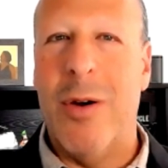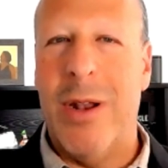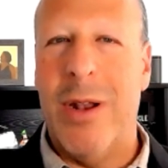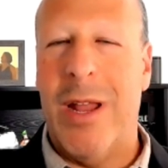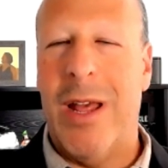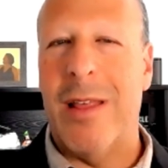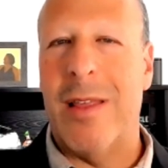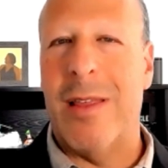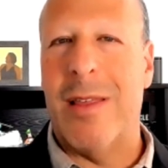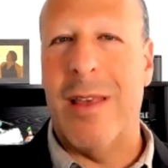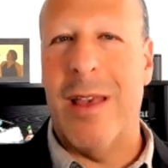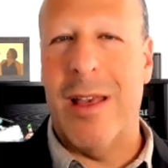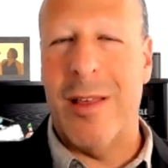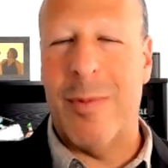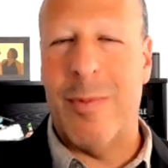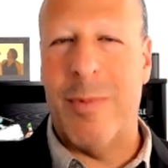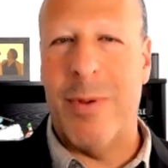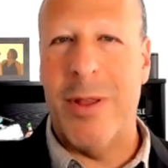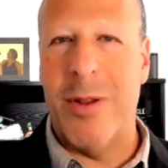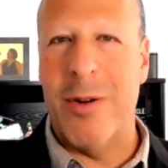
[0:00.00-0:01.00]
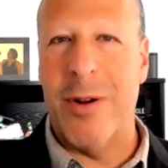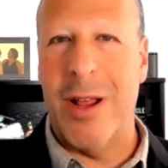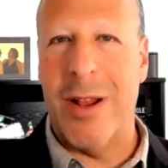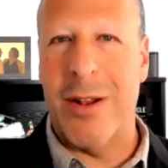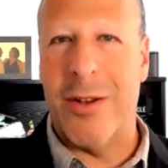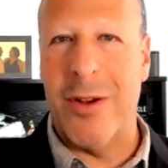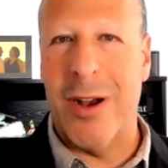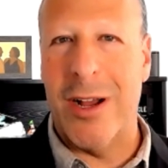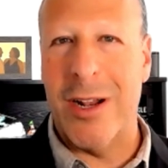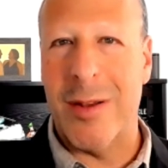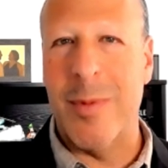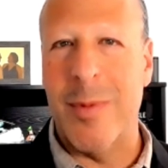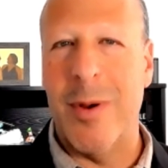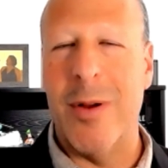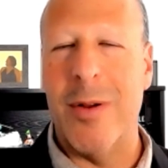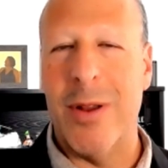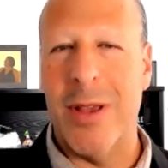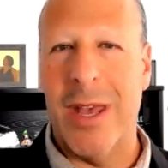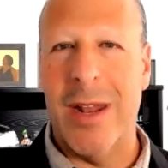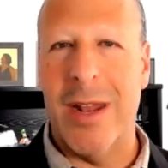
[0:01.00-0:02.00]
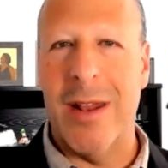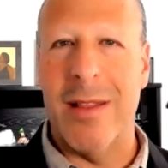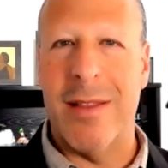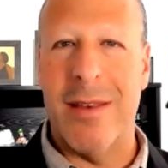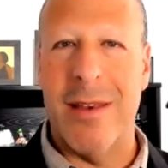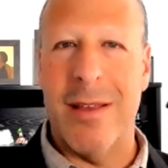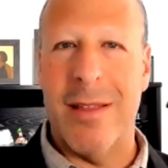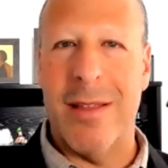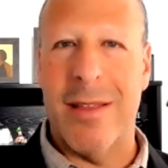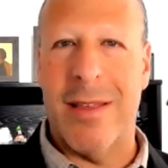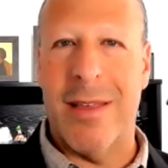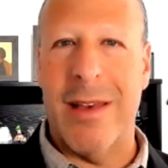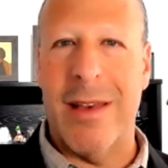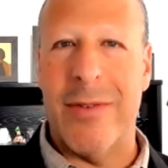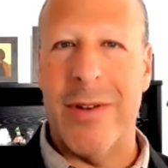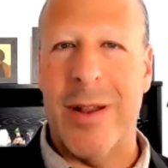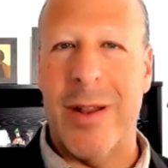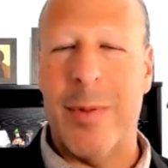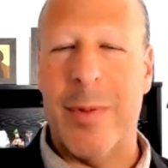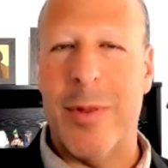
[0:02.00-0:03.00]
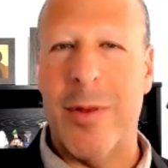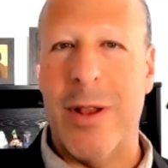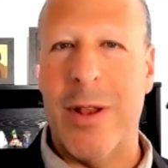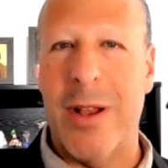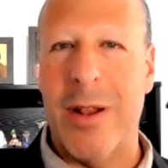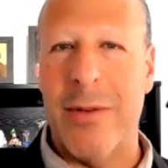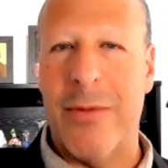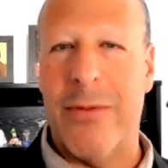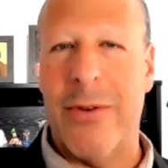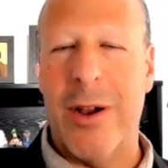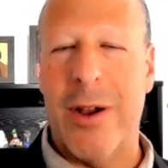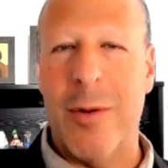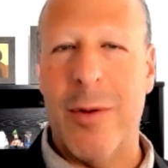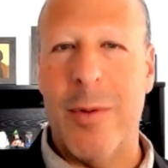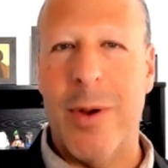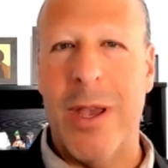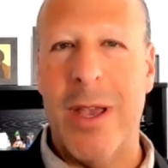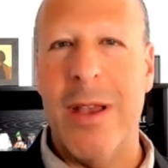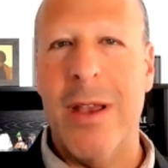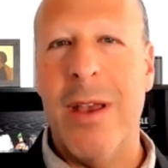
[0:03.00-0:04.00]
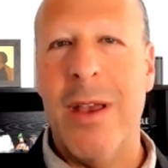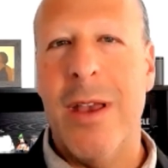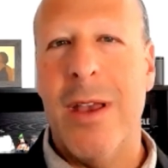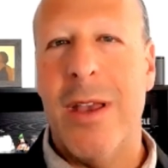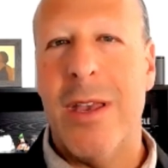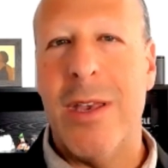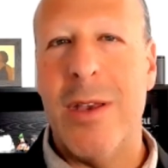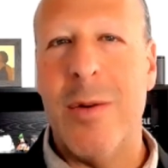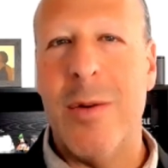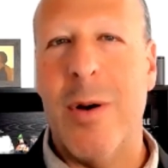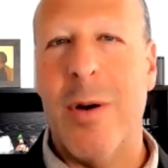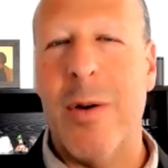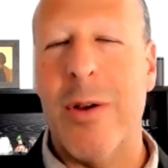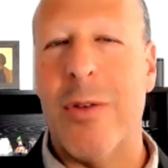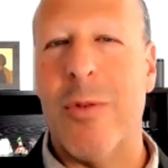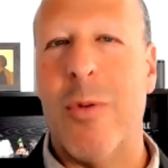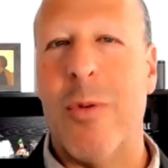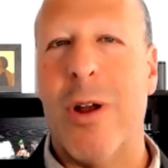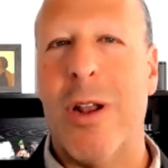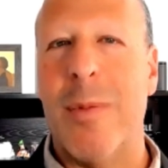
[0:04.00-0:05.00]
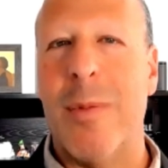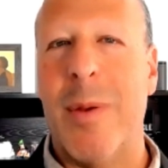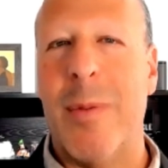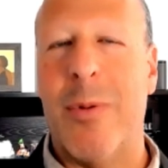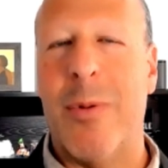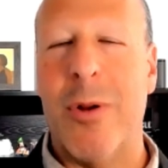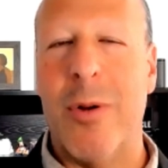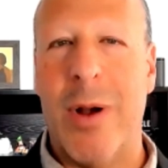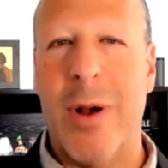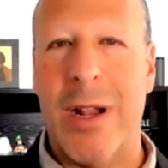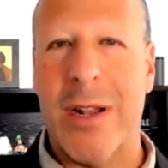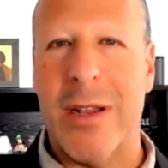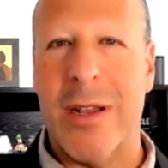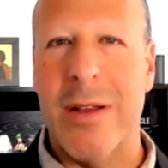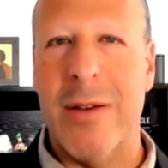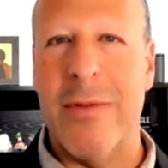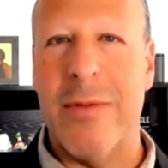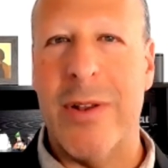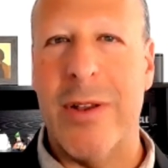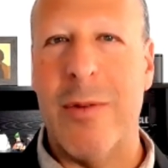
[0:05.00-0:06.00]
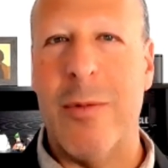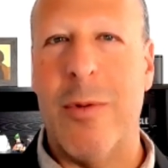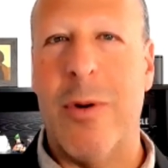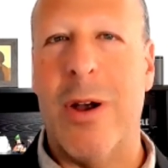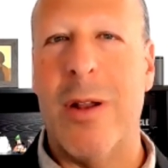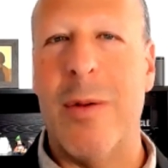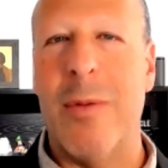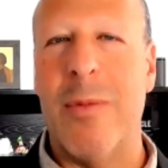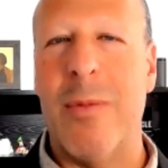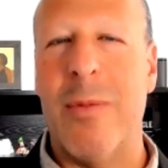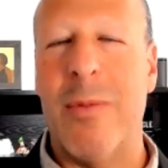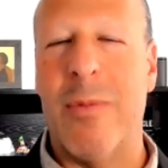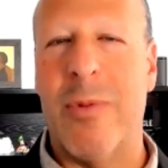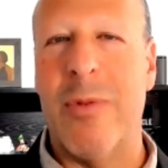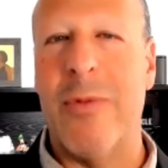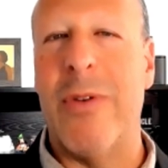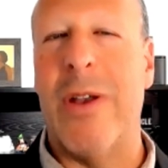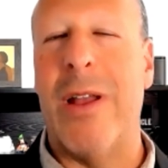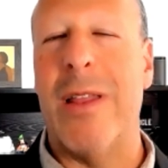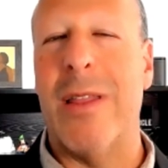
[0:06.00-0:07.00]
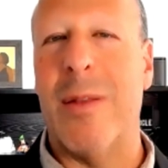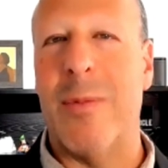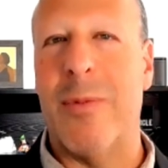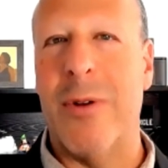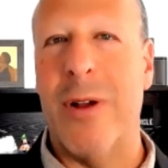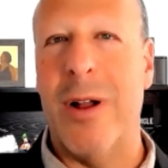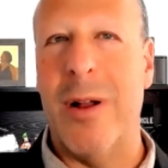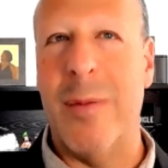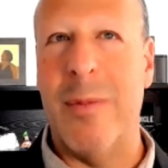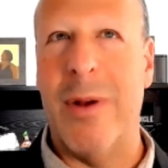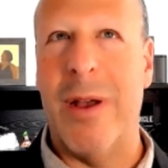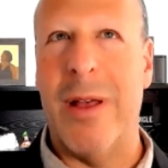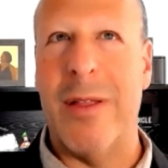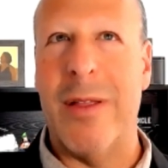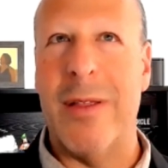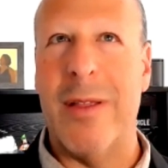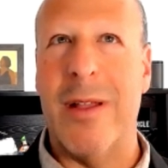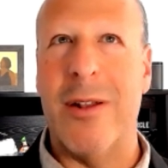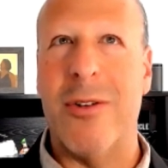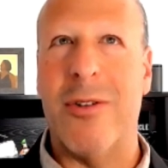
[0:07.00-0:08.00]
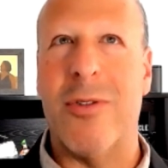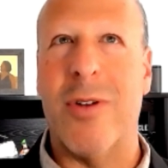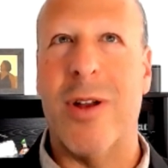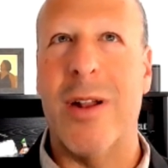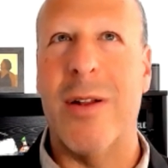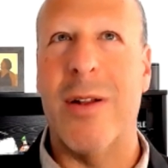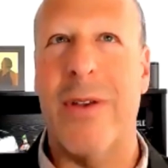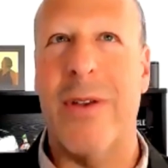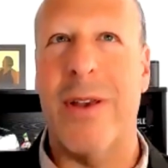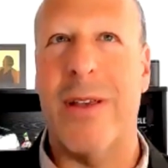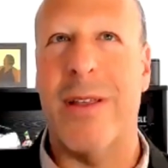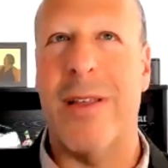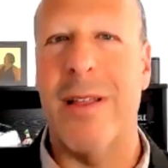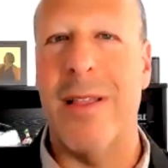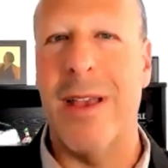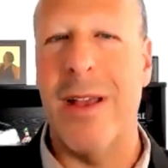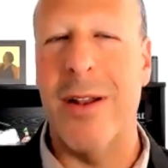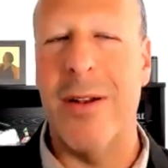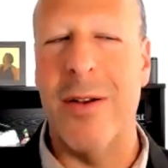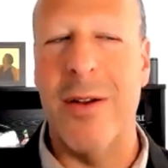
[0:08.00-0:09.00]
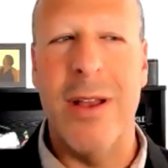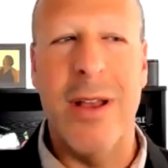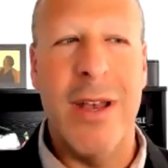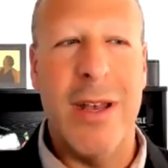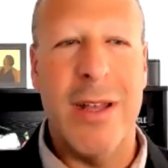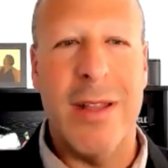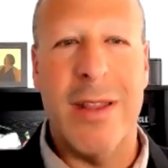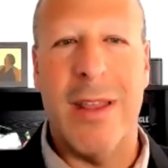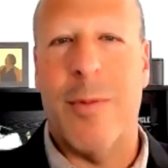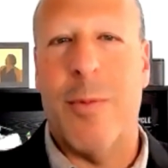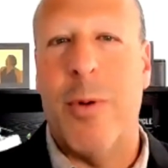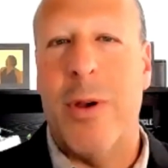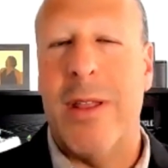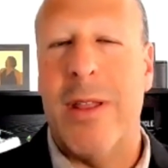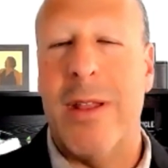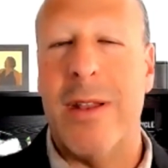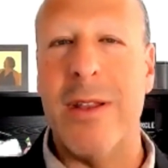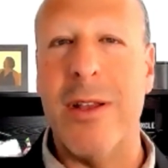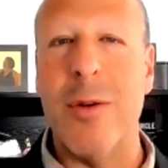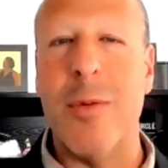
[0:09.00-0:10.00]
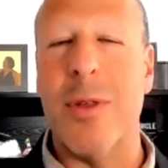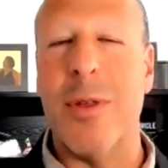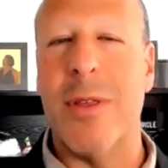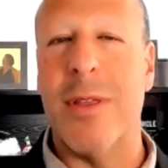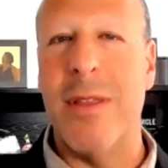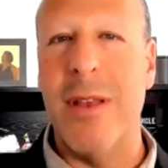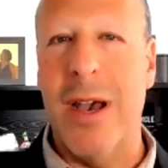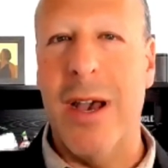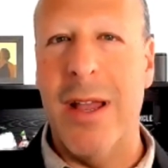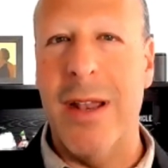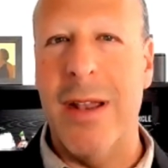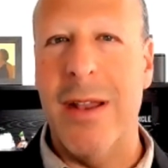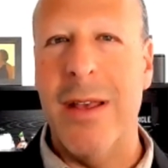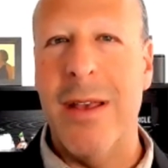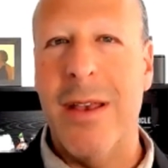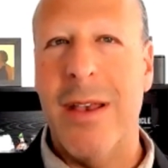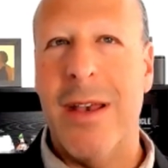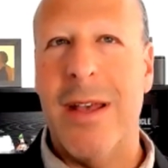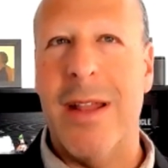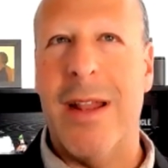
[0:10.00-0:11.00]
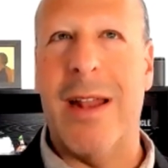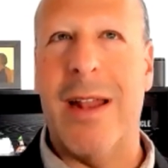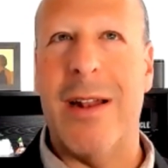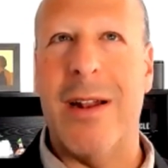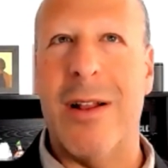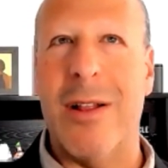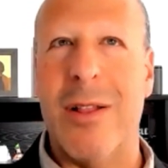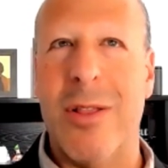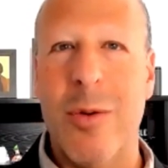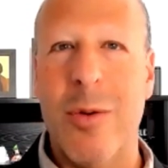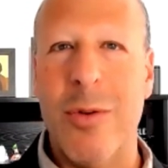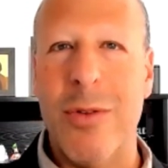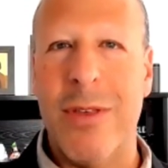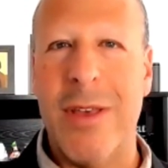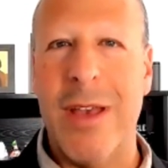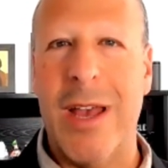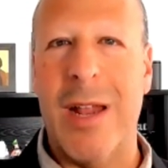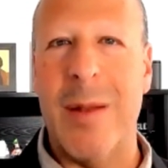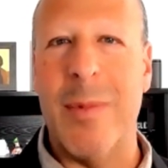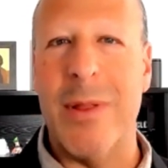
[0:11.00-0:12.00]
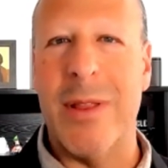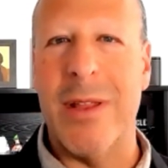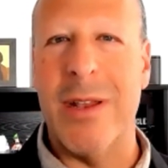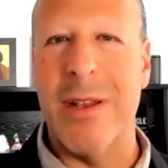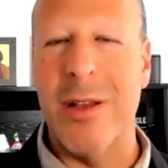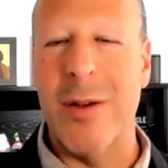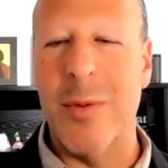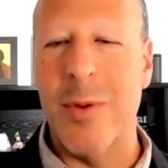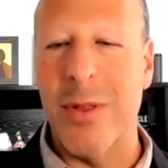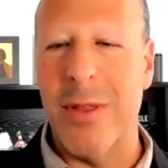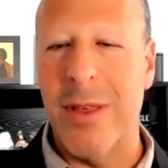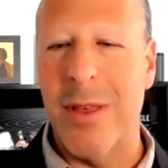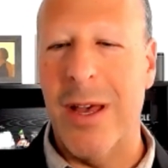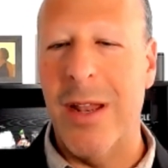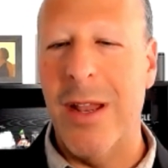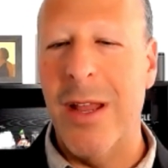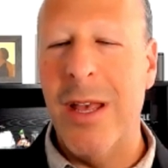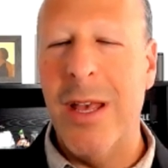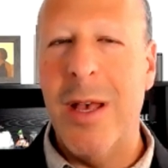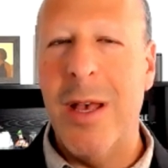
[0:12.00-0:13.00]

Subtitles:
And as Peter and I talked about again in season 7, episode 8 of Fire Away, you always want to be proactive and you want to prevent the problem rather than trying to fix it later. At this point, the deal was done. It hadn't closed yet, but the deal was done.